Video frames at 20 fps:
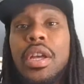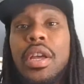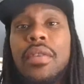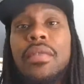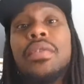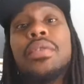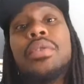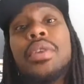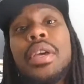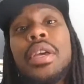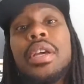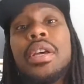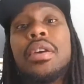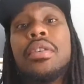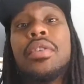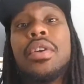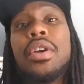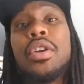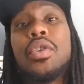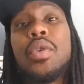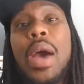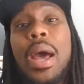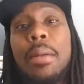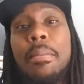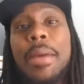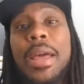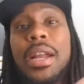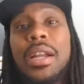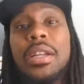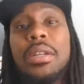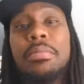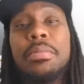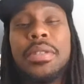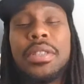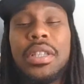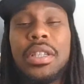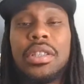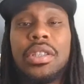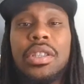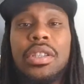if you give, you automatically
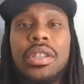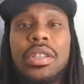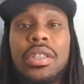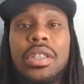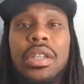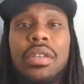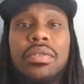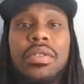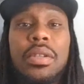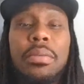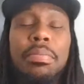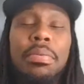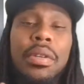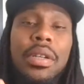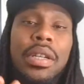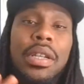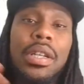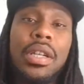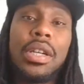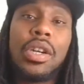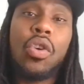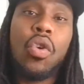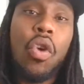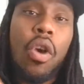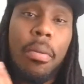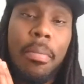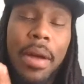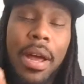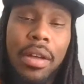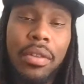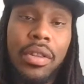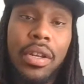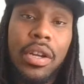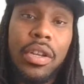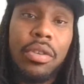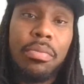position yourself to put good karma out there.